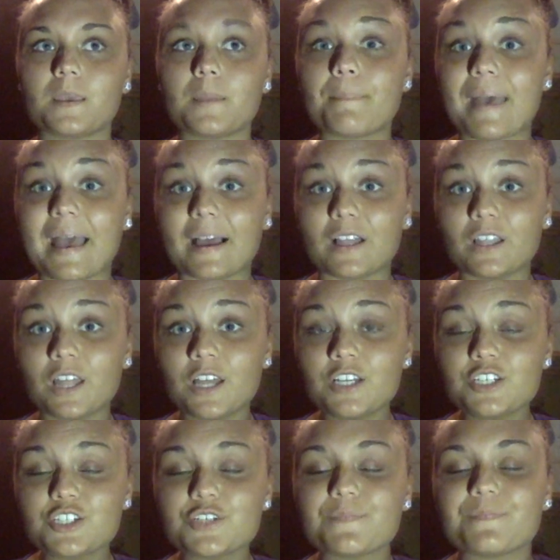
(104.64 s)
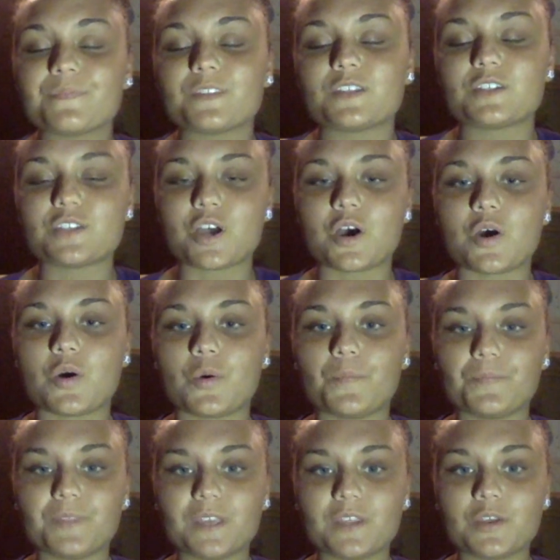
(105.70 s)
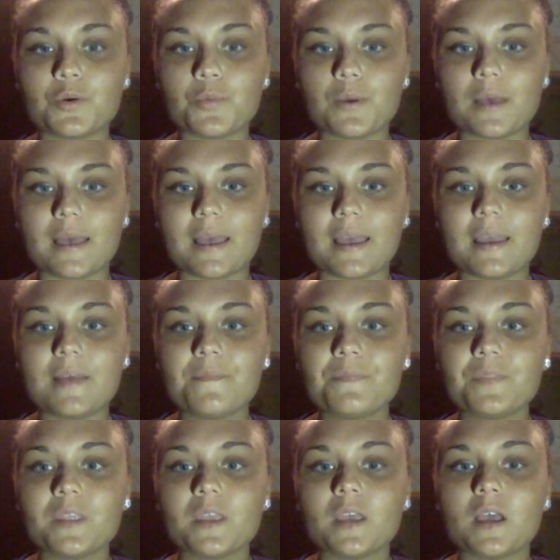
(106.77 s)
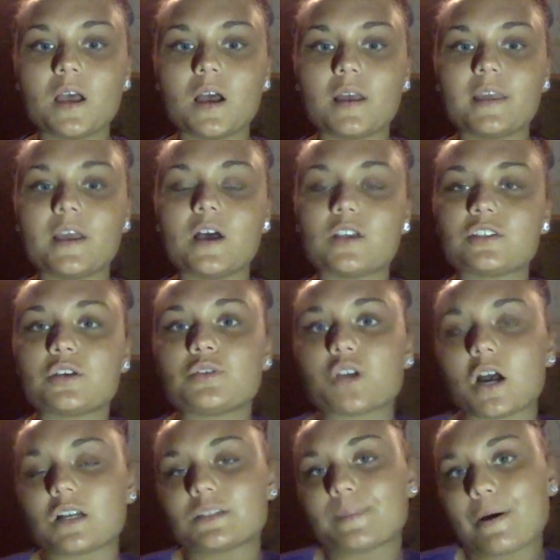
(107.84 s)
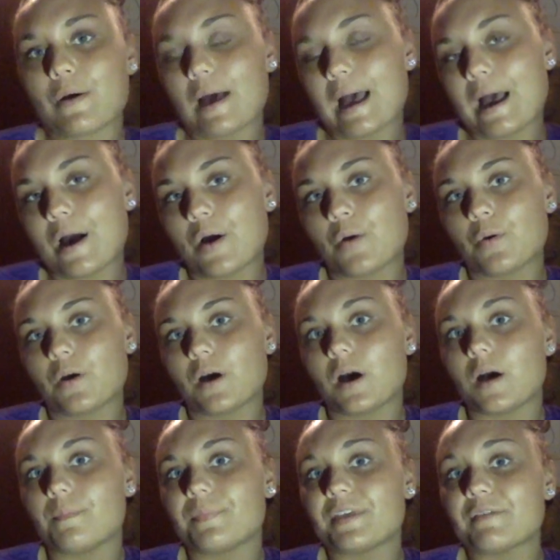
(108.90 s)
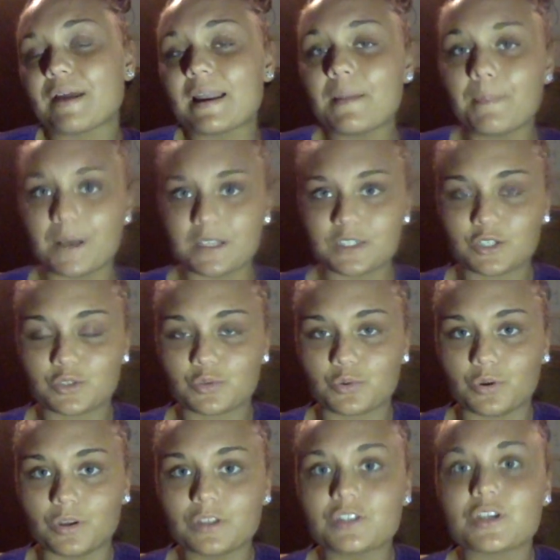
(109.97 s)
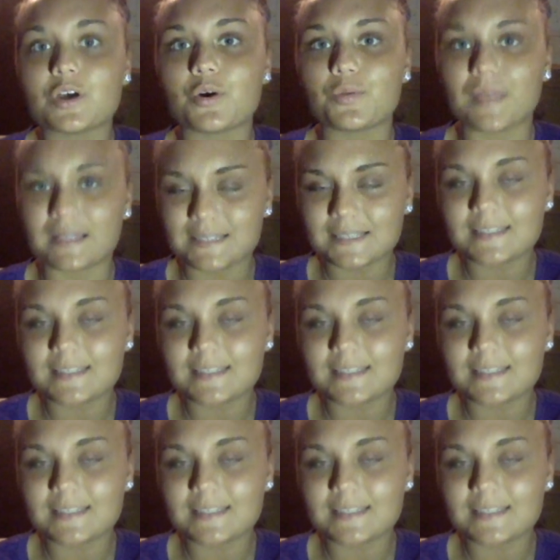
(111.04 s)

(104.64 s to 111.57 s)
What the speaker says: pack a lunch. So either way. He also talked about how they ride a bus to school, so that's